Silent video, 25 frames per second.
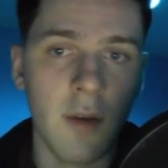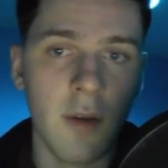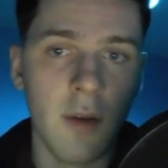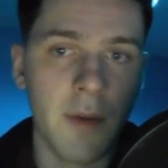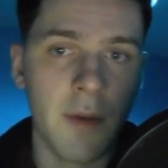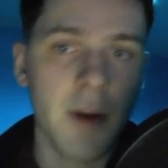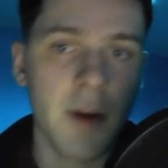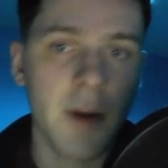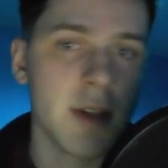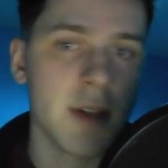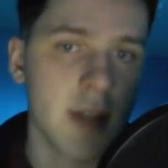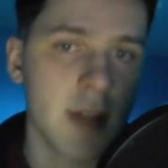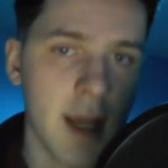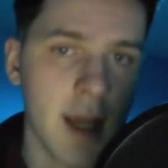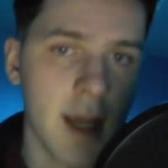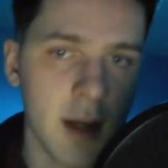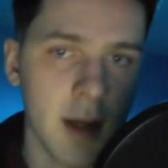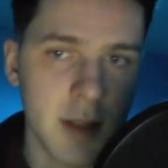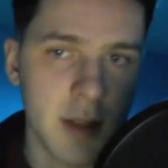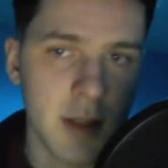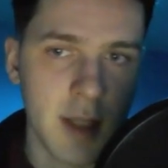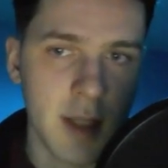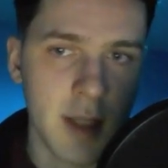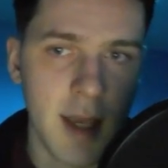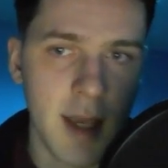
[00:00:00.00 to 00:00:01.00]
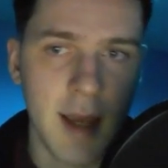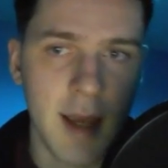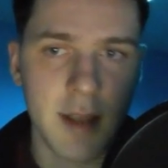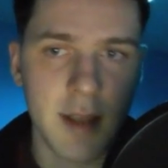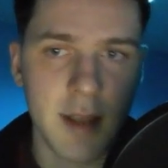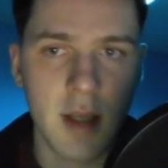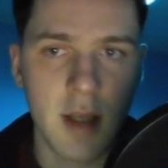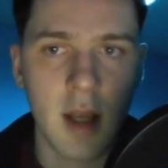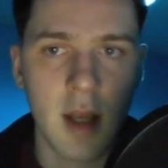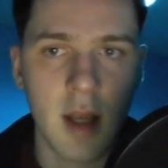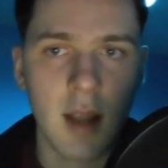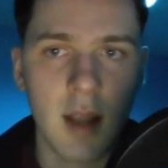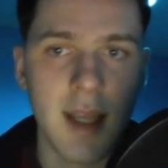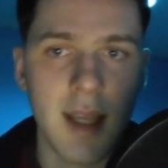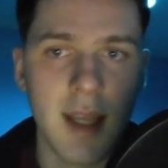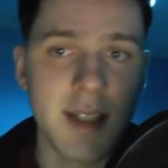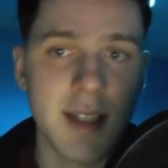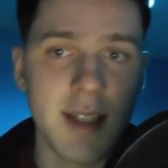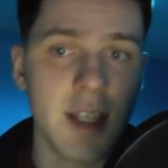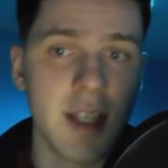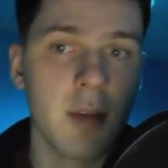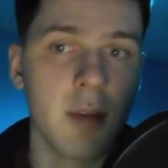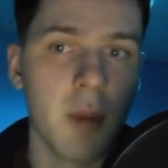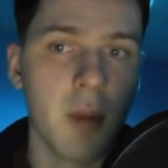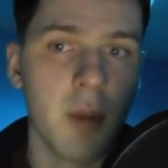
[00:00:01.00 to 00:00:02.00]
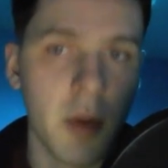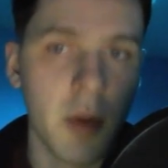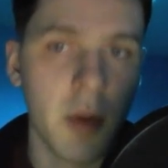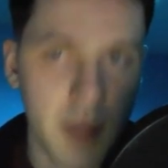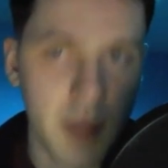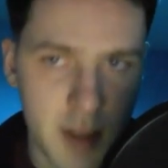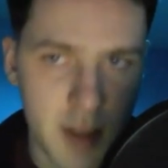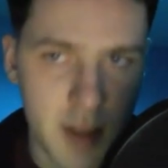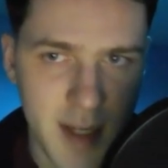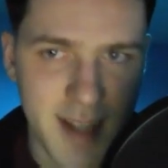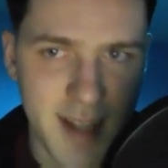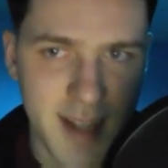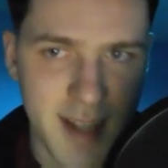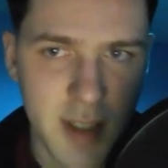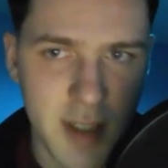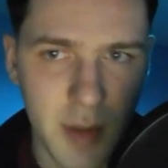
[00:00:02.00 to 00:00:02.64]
versus LCX, let's hear Monty's side.